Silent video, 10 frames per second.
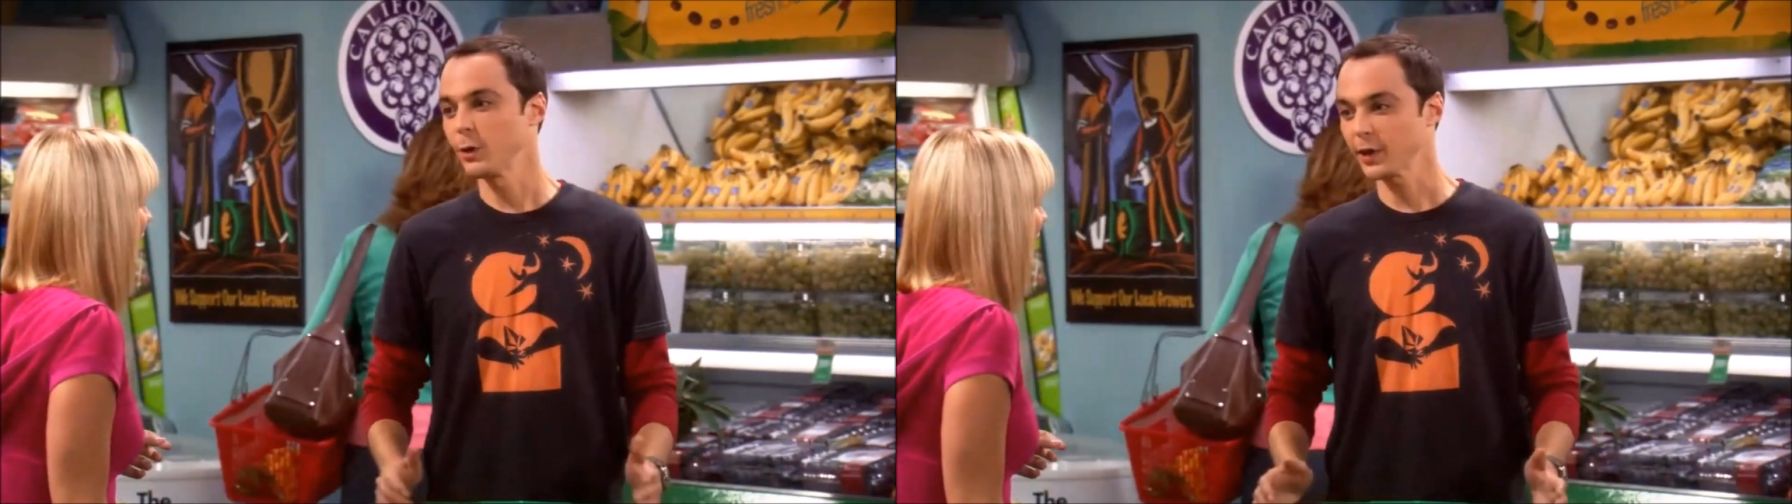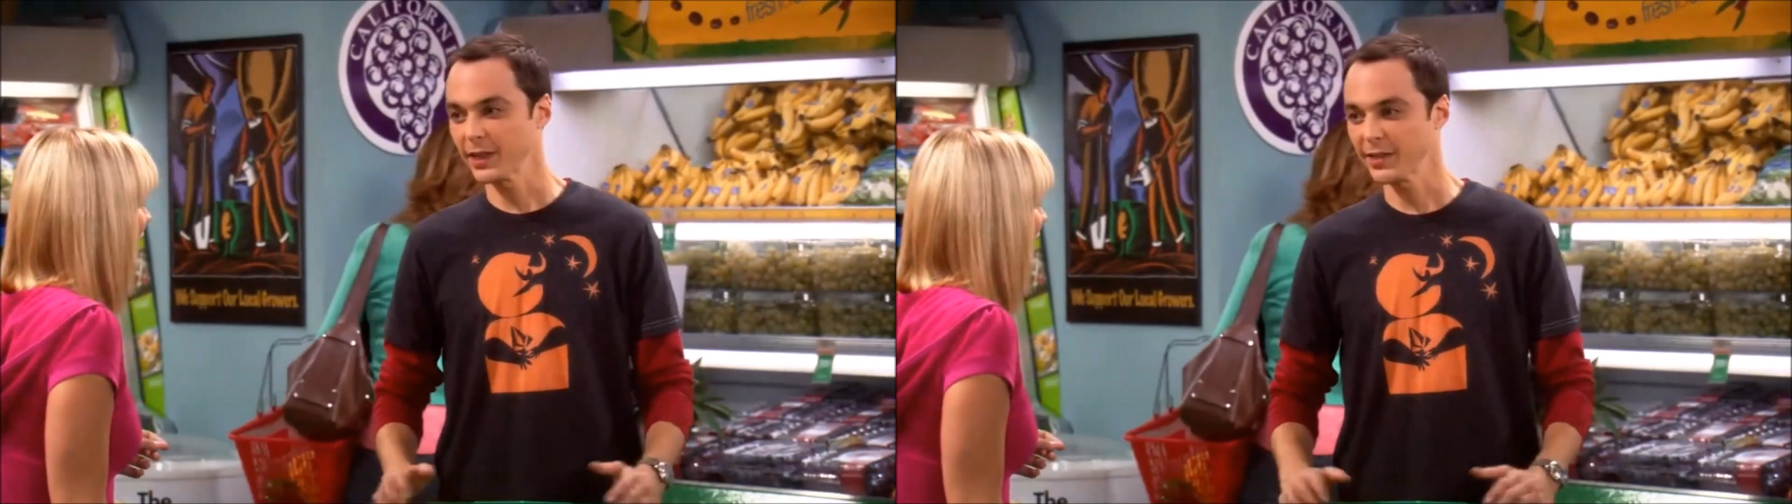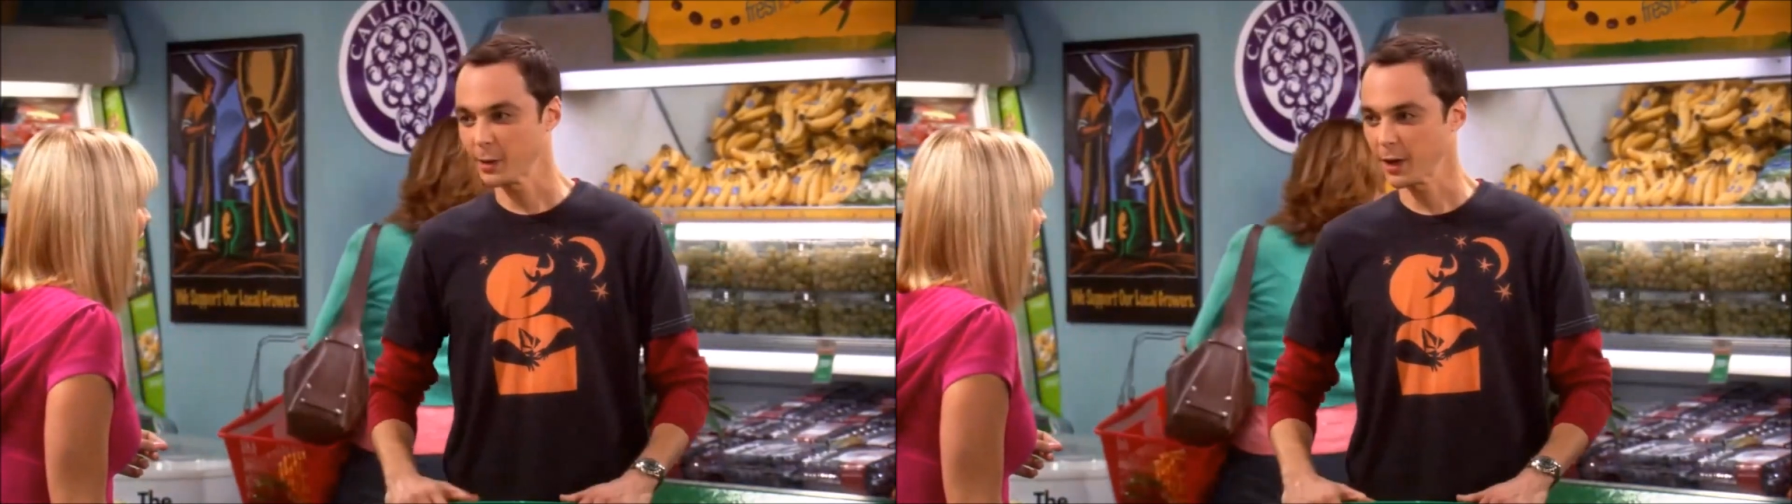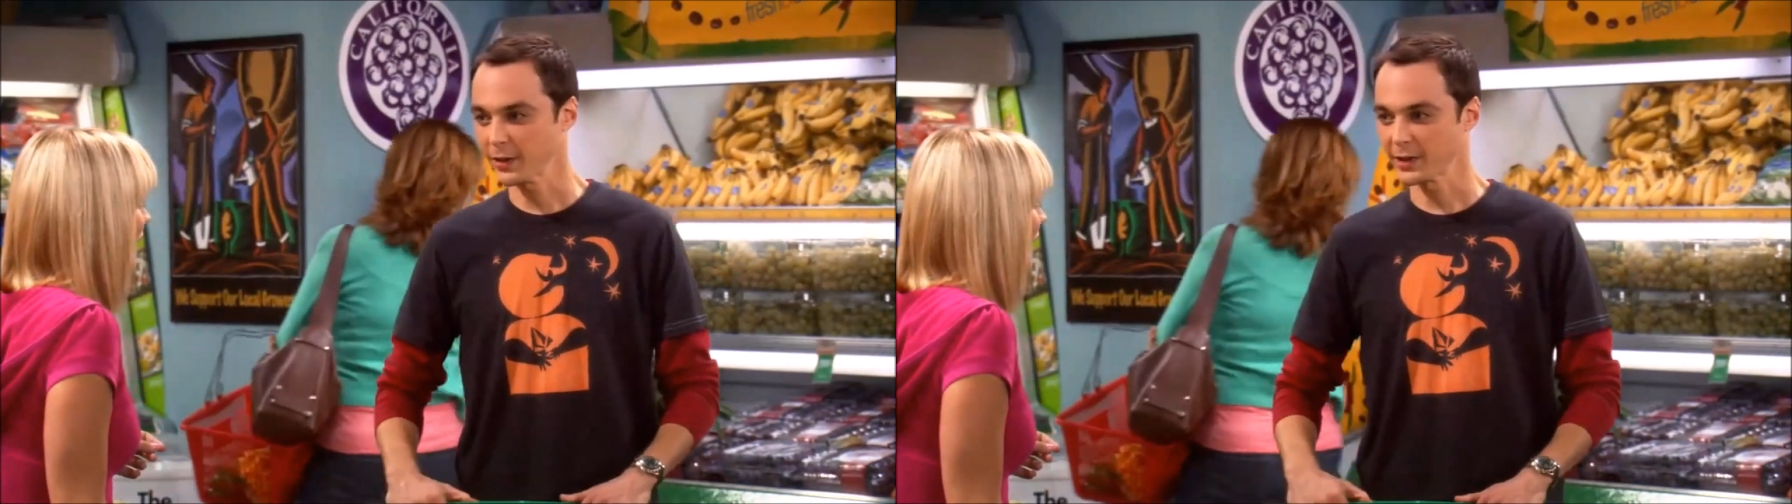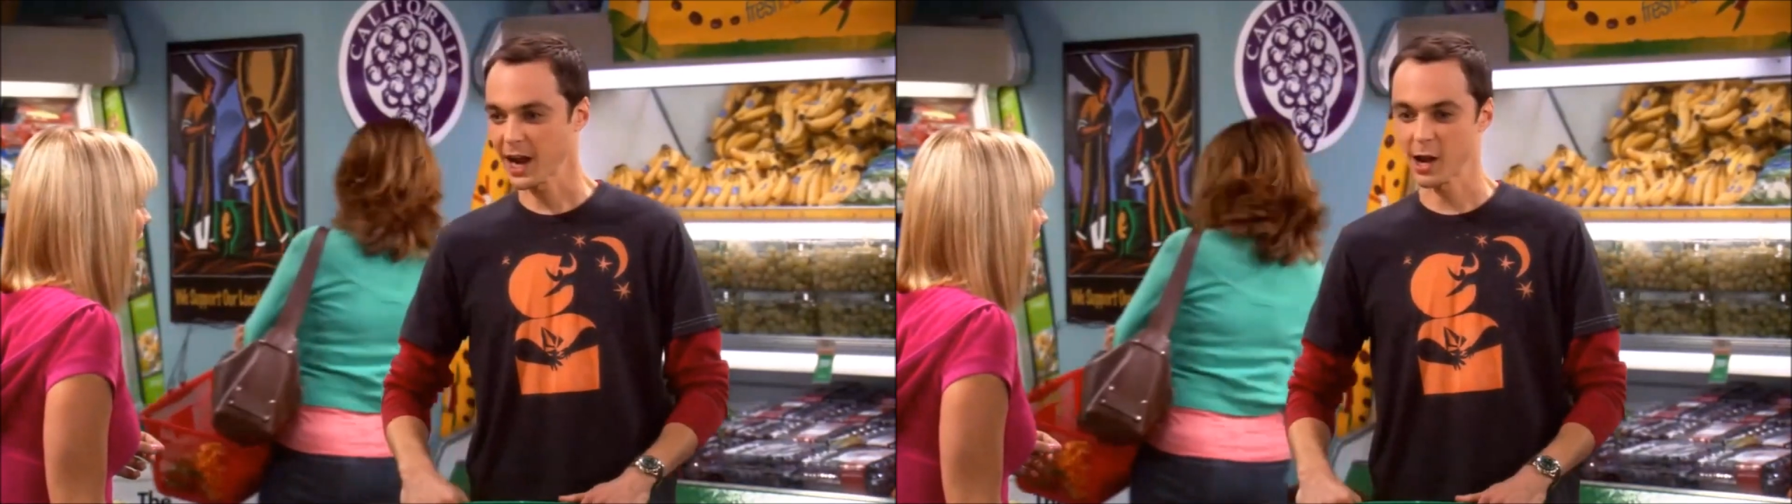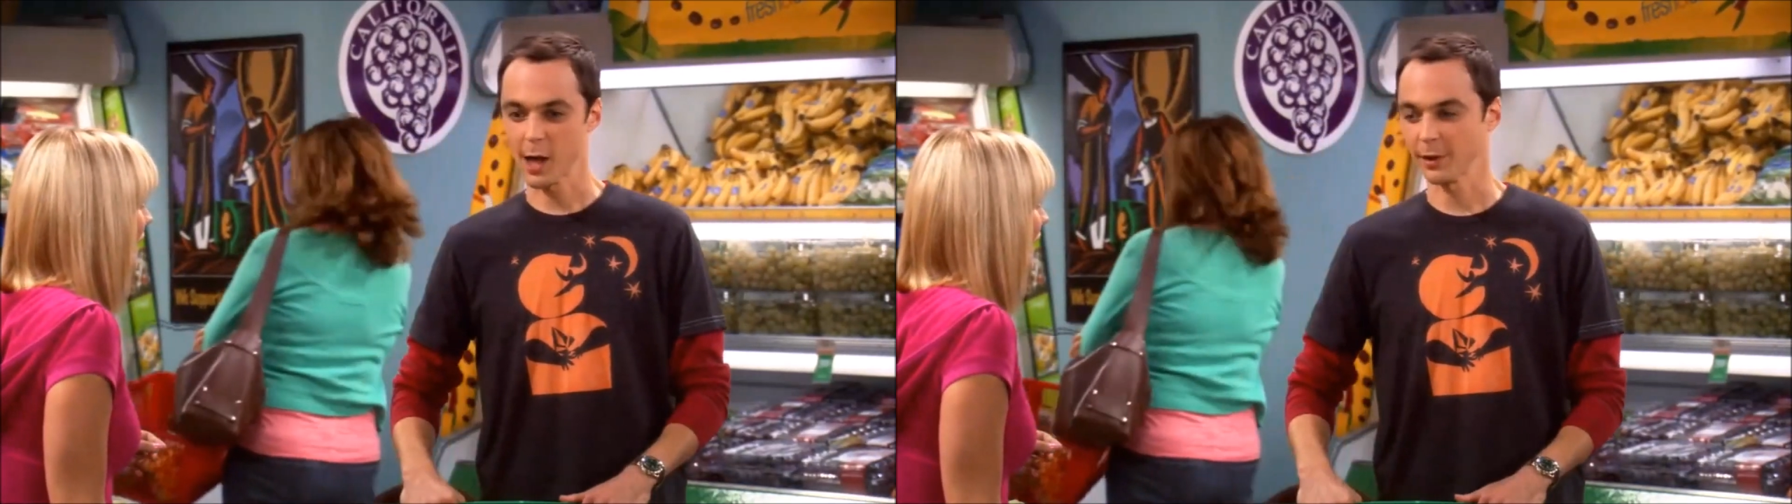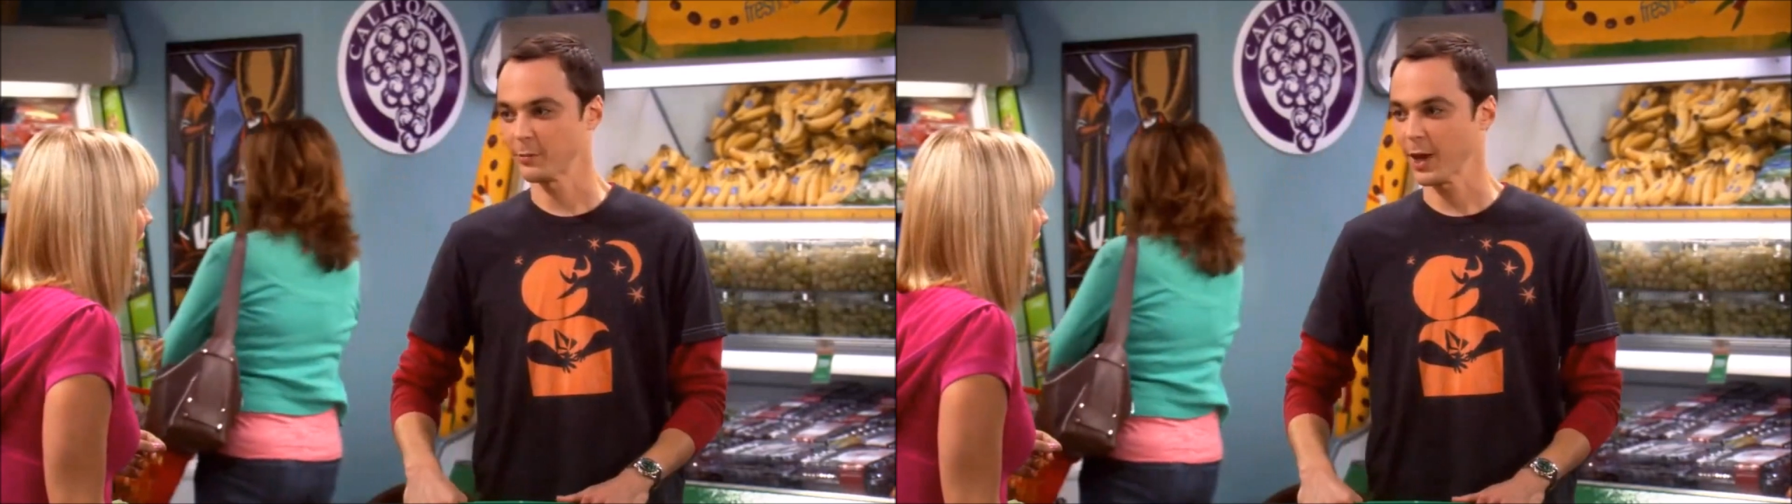knows anything about the dynamics